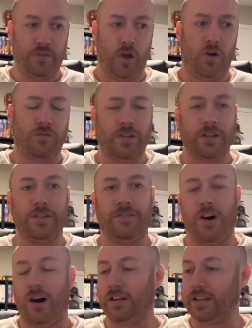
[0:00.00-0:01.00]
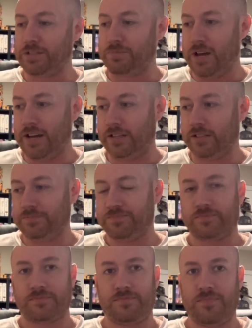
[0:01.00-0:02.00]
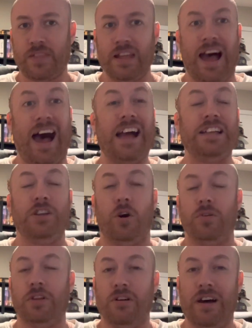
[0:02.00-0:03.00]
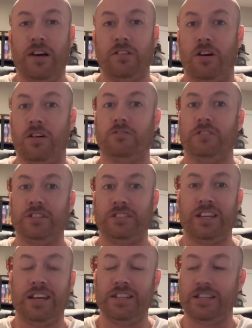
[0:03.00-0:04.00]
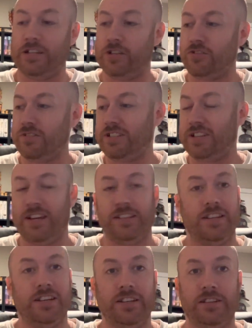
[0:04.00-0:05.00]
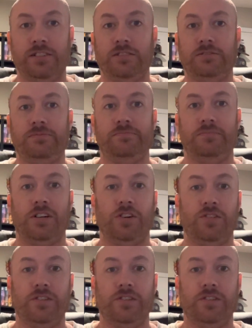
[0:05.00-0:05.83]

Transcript: Hopefully, Levan gets better. I don't know how long wrist tendon injuries take to heal, but